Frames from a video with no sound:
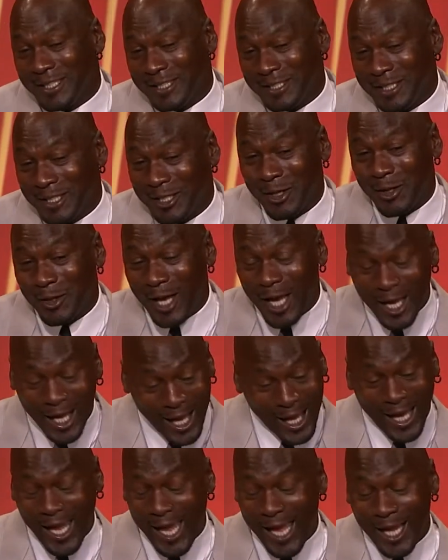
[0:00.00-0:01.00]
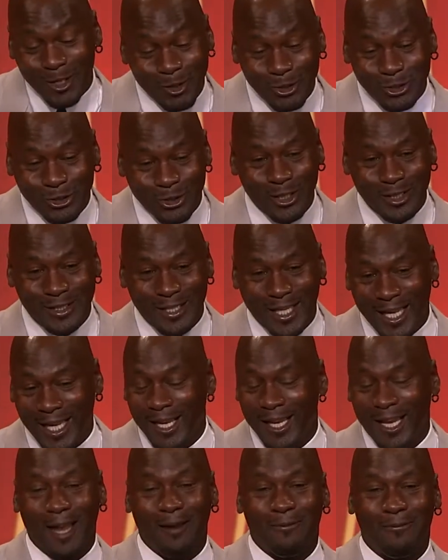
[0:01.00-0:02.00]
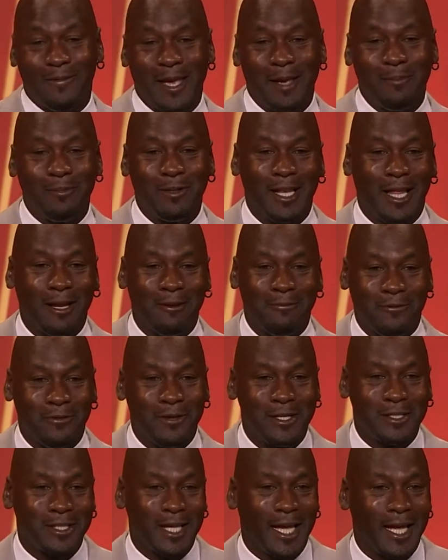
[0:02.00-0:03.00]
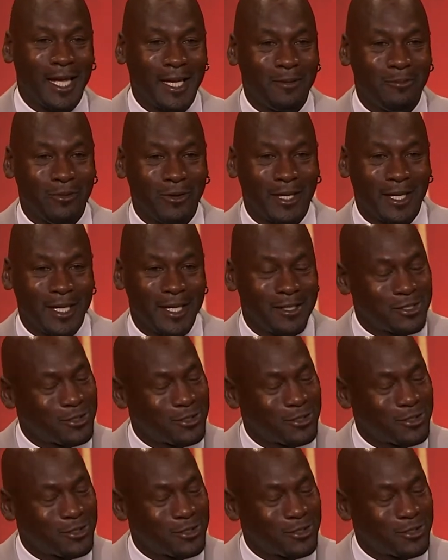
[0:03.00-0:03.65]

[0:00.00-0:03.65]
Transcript: You know, I, I, had no choice. I had a lot of family, a lot of friends I had to bring in.